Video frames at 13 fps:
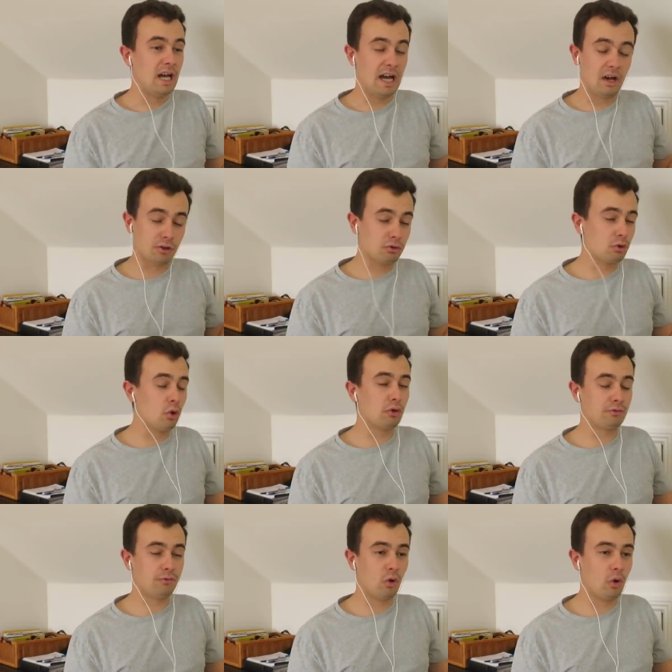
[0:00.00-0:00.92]
On a
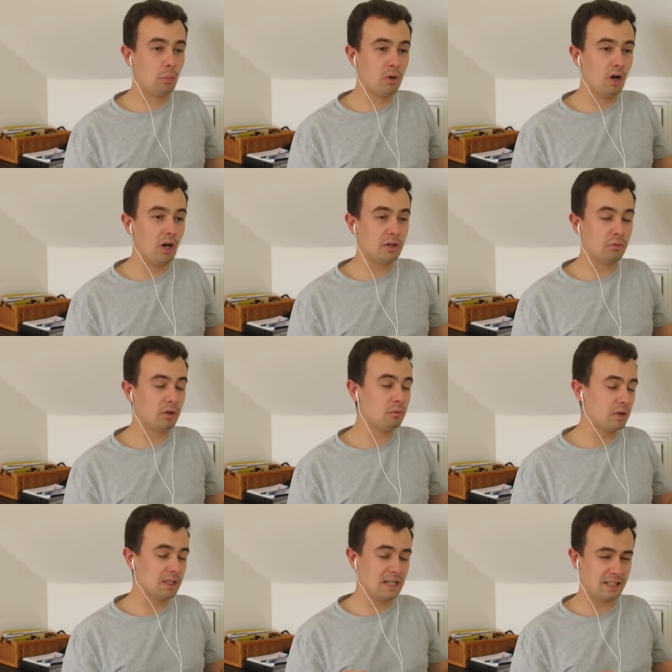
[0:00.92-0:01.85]
cross form line
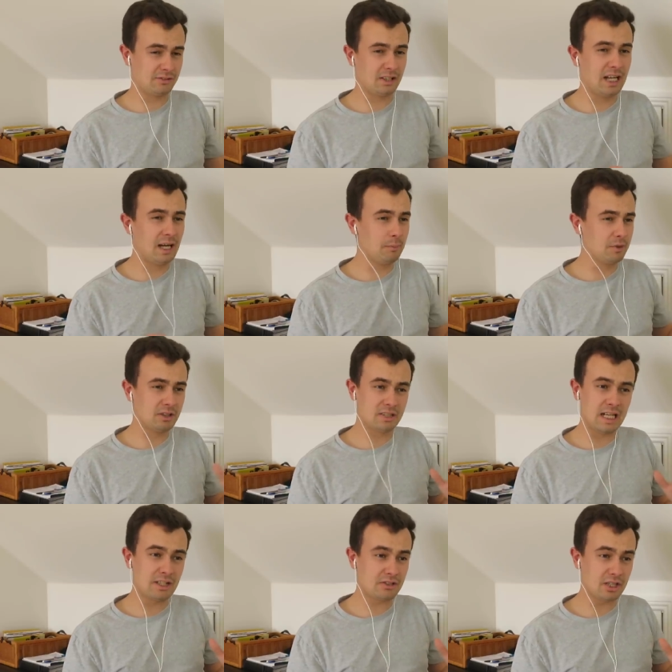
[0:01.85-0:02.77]
with Nassalam and
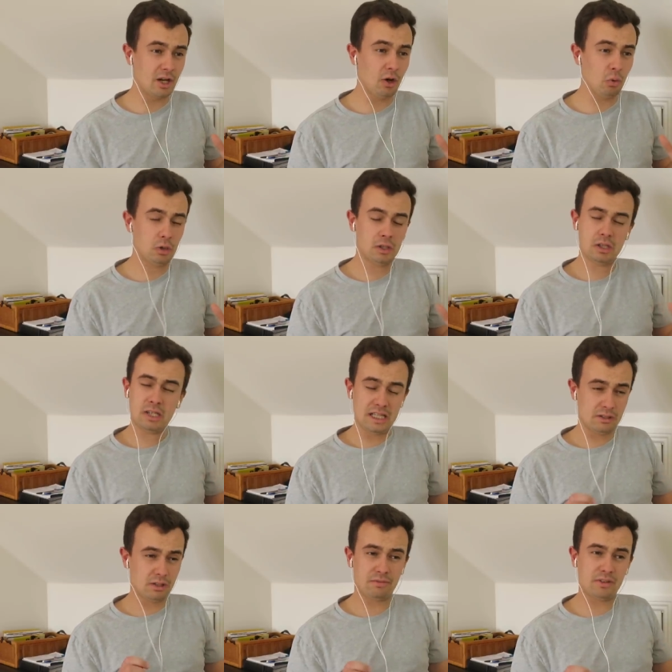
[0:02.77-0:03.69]
Adagio,
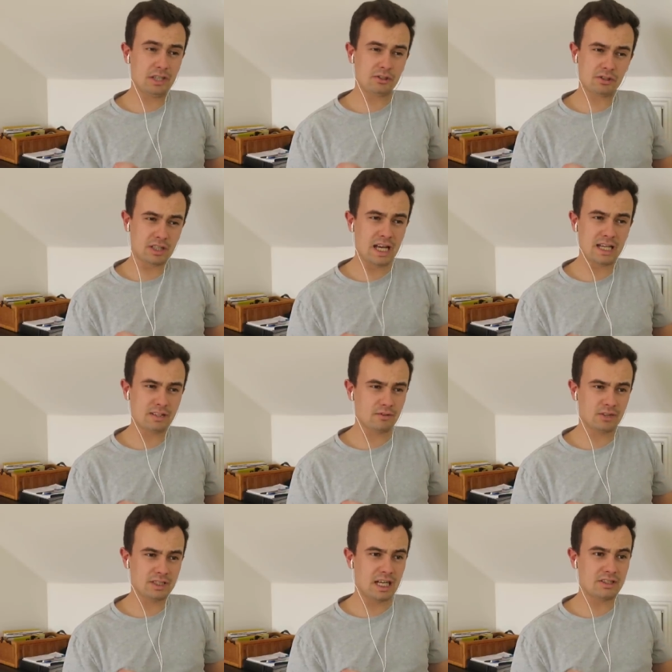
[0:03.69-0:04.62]
he'd have finished ahead
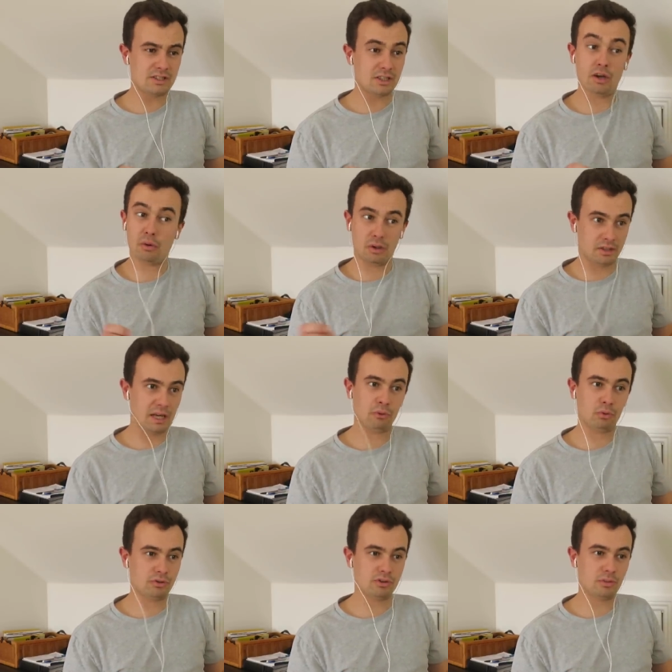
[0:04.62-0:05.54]
of Adagio, and
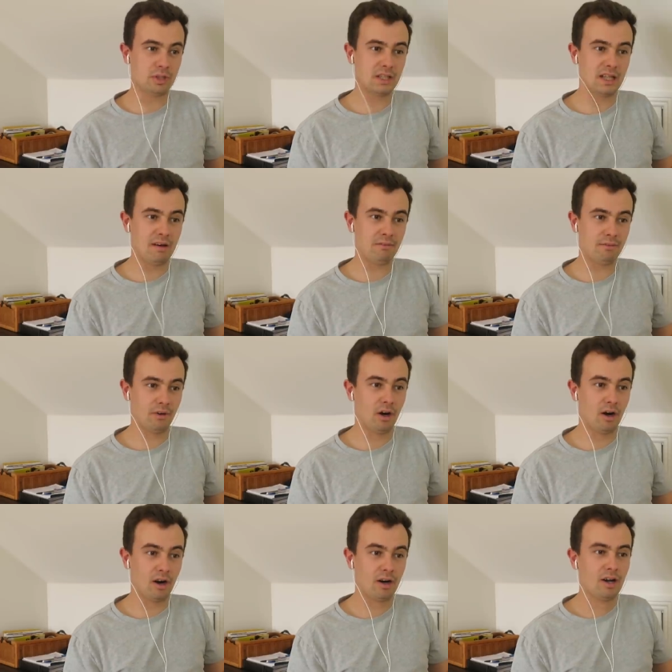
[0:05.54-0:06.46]
that wouldn't have been that
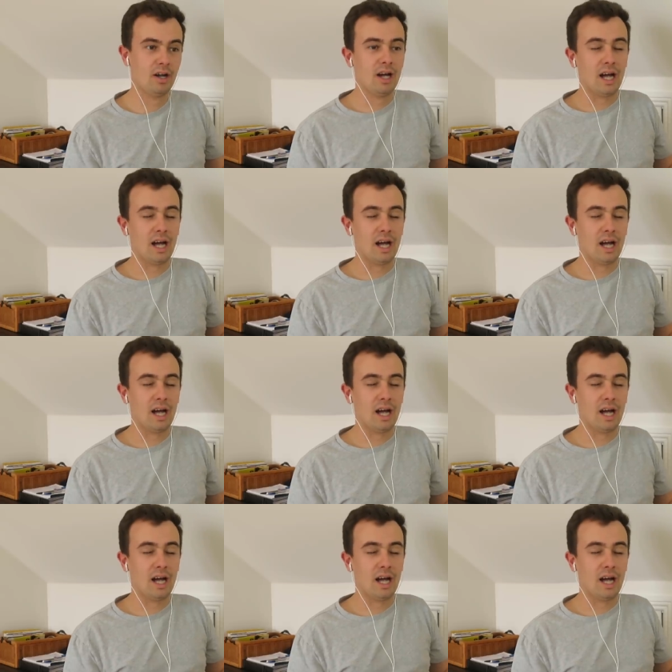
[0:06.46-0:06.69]
far